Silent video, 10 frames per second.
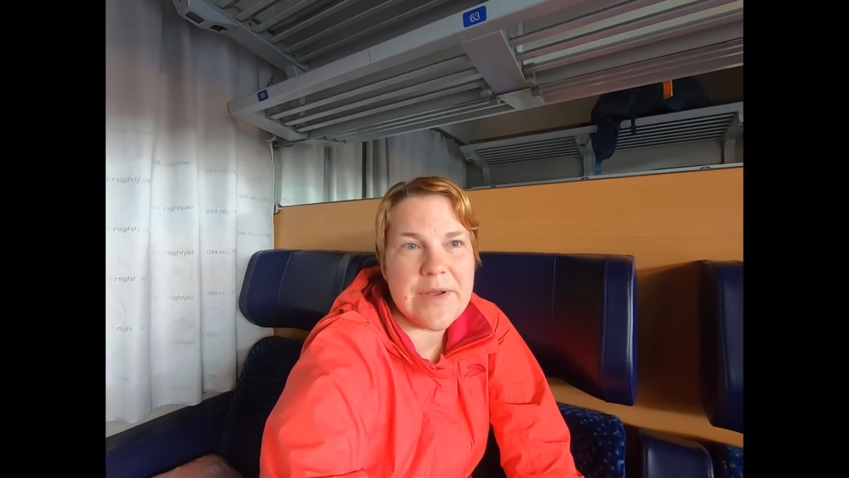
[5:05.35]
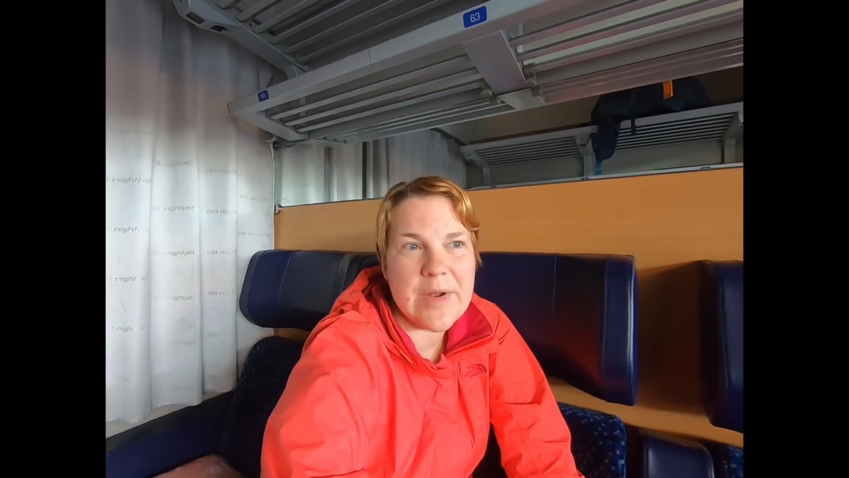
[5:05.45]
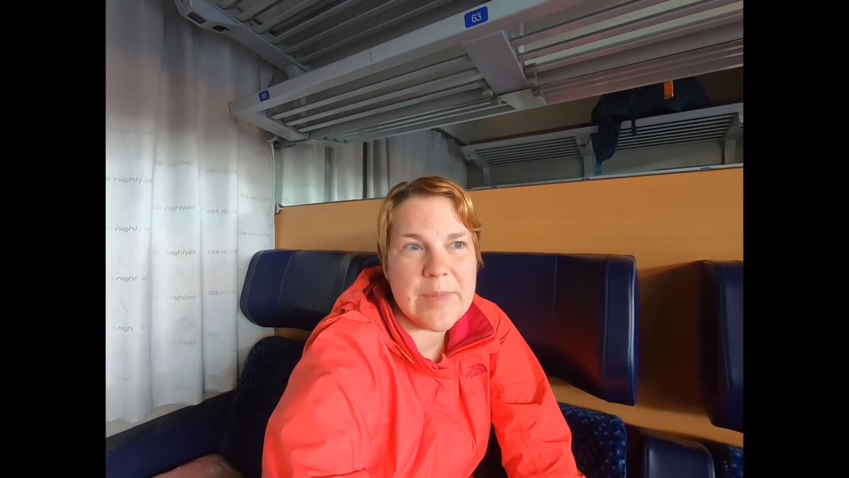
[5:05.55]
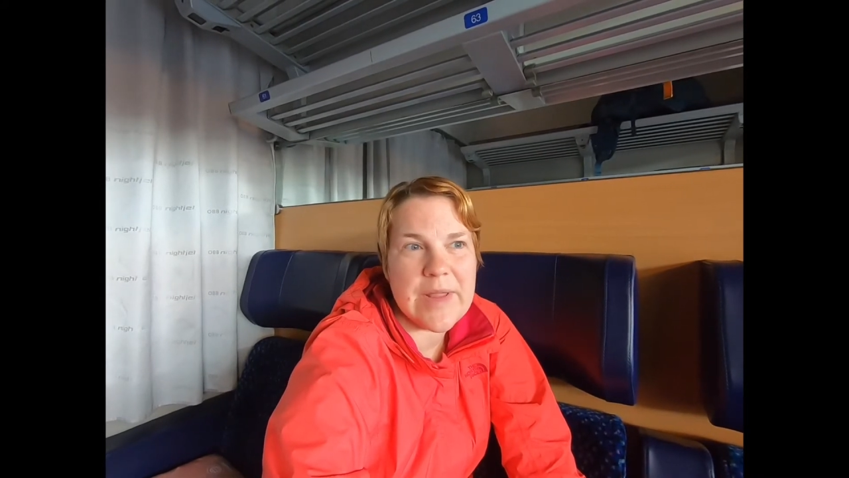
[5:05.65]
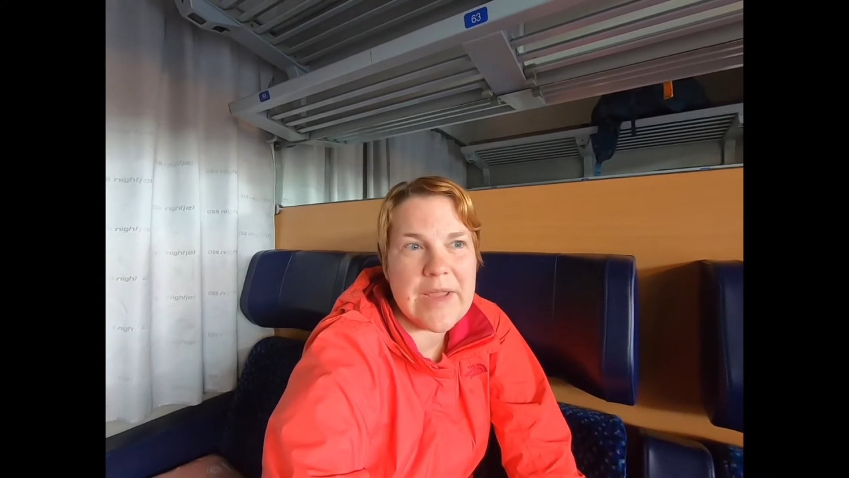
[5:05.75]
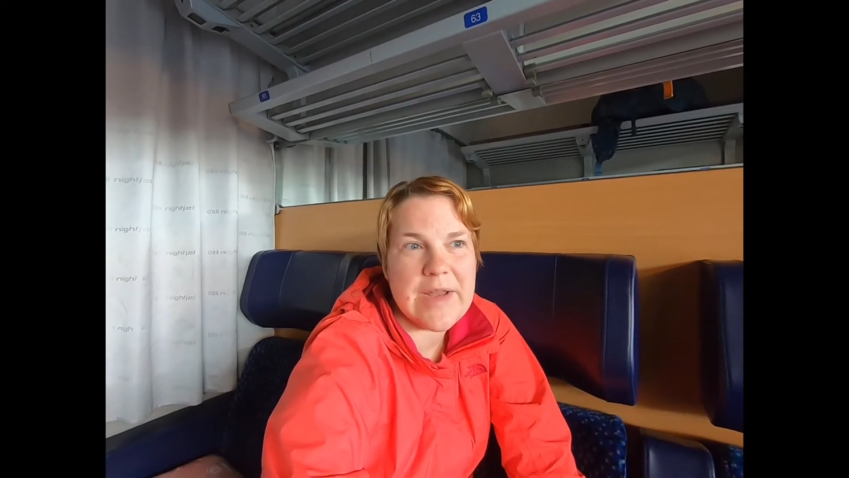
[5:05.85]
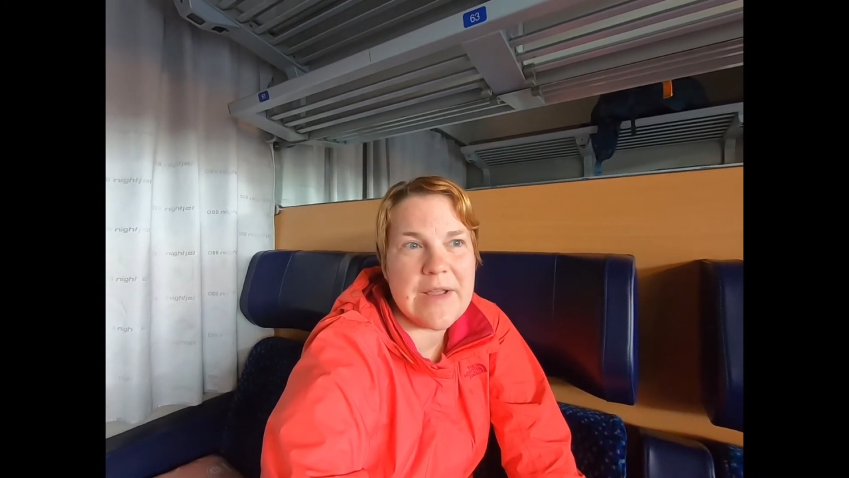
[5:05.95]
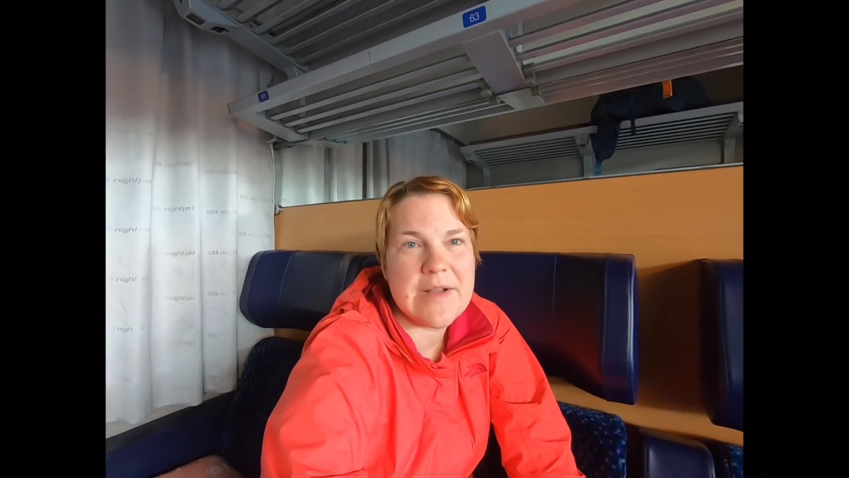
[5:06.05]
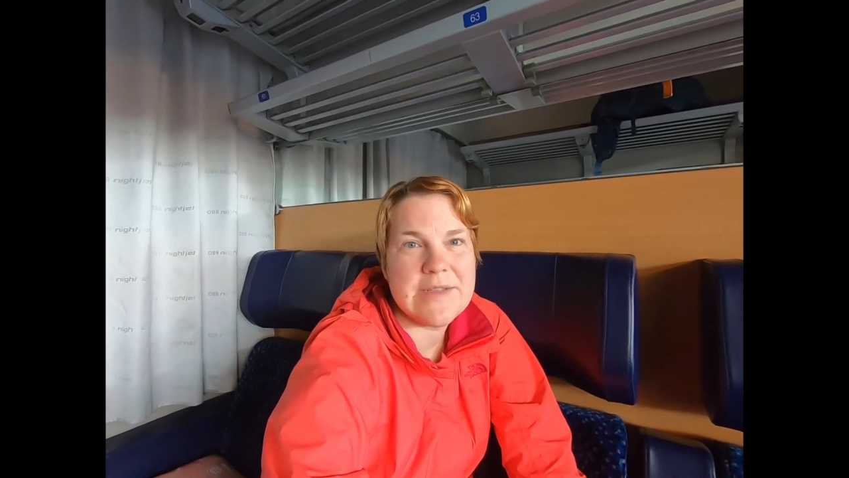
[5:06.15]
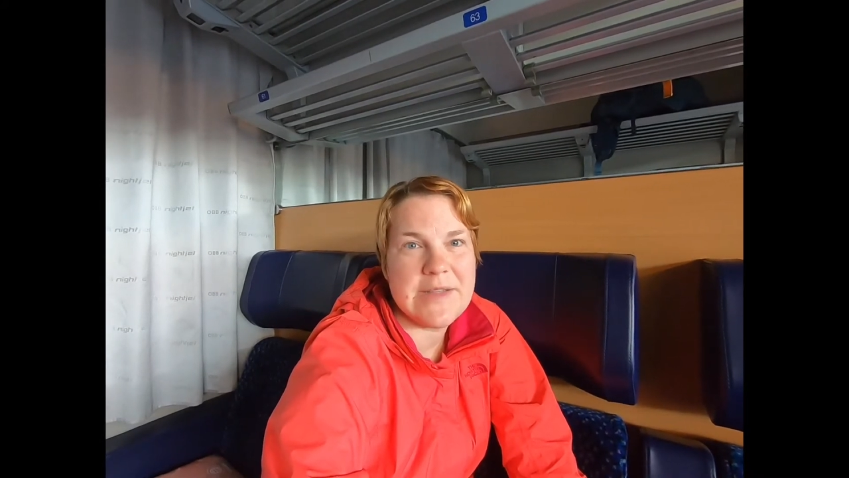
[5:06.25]
airplane. I
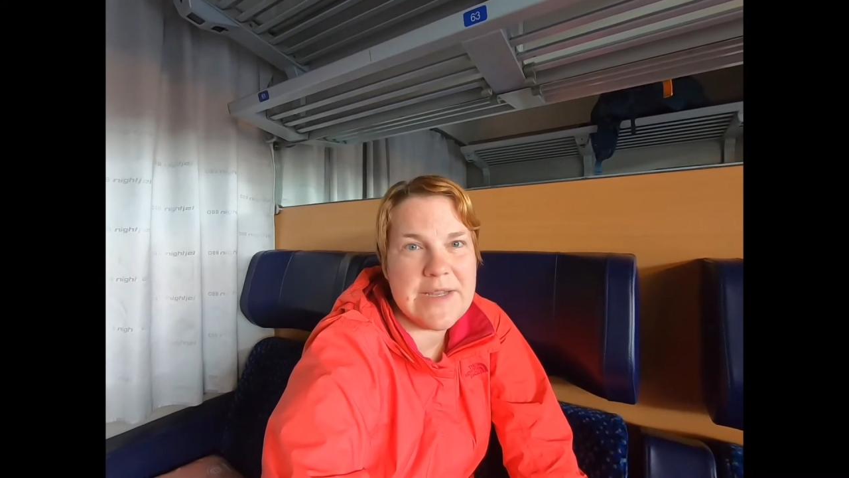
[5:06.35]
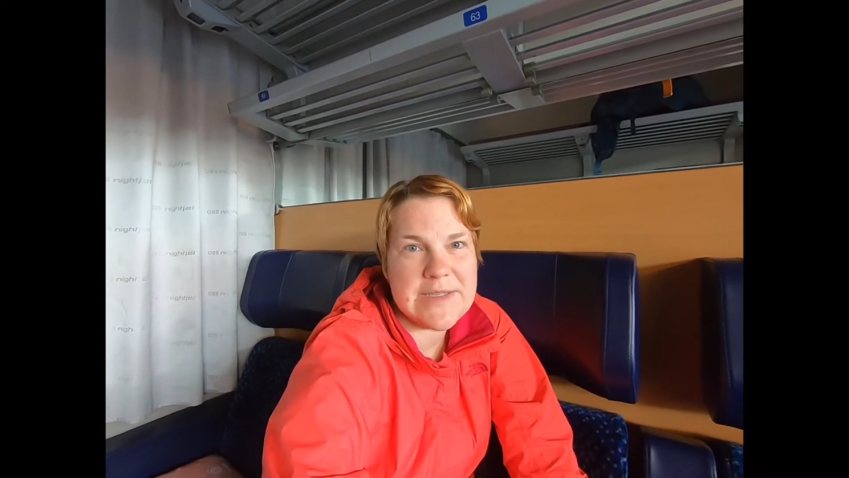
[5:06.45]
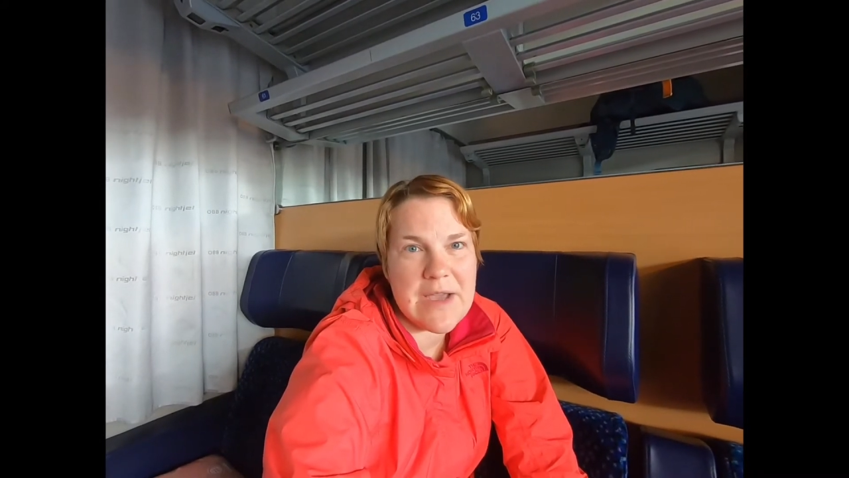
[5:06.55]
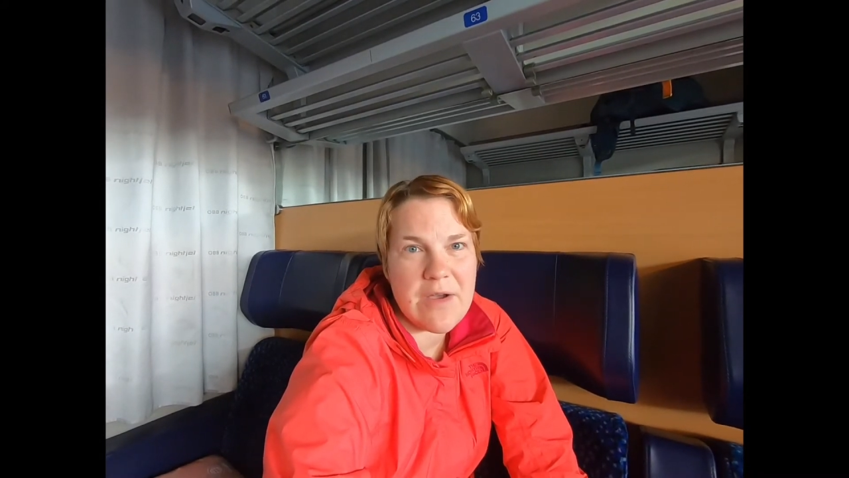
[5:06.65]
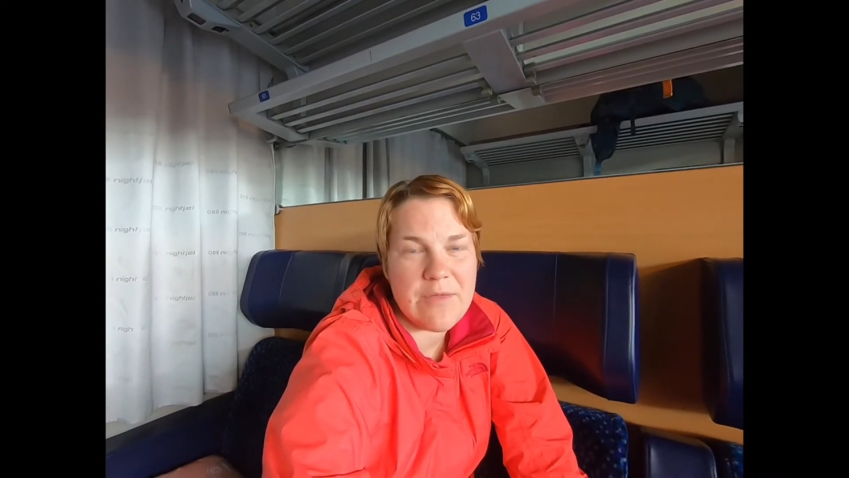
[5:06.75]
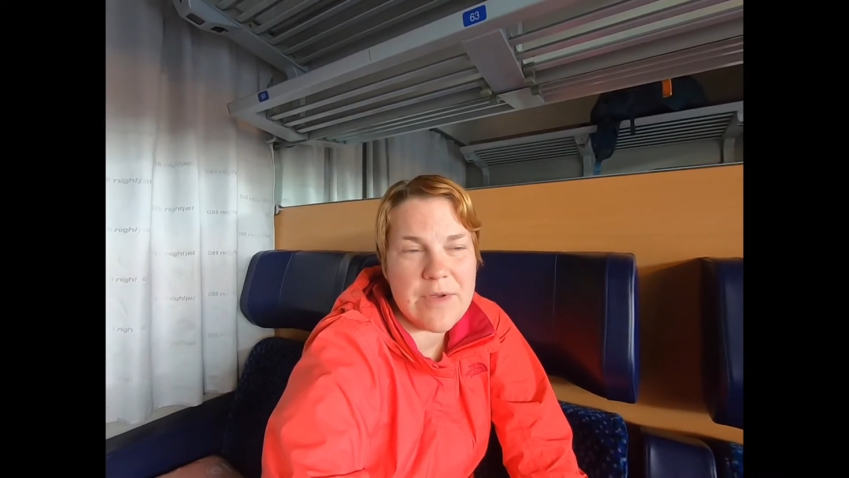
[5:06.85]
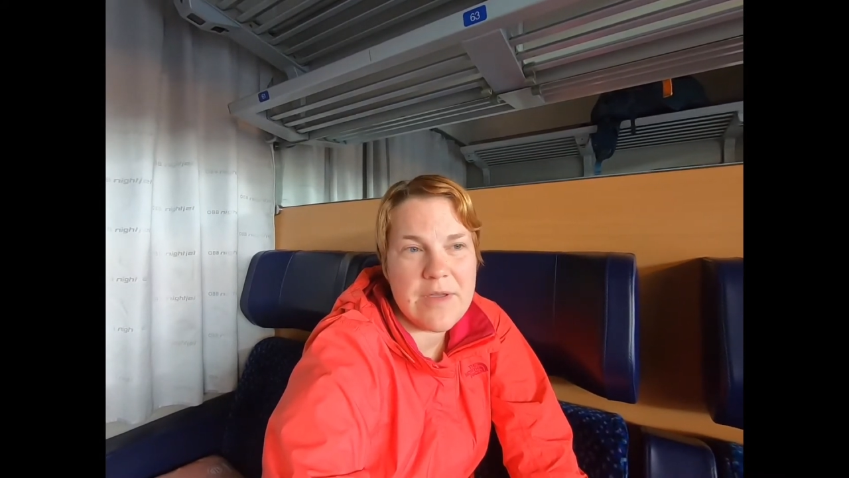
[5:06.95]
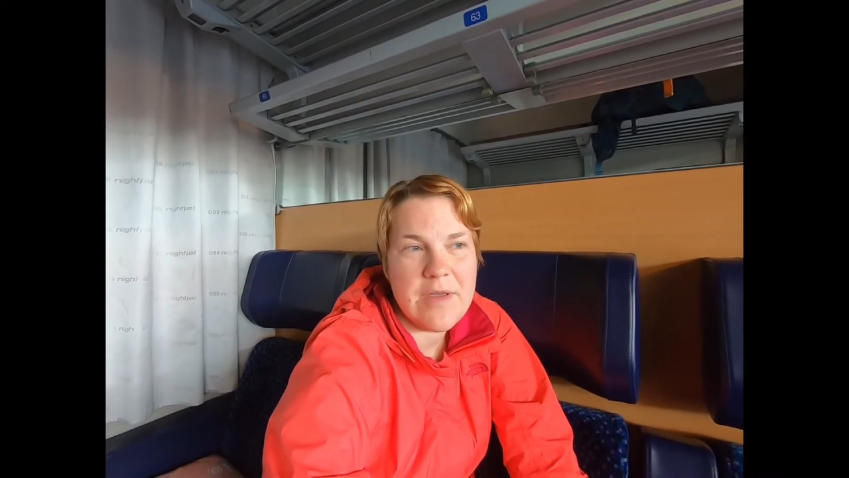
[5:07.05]
got to lay down.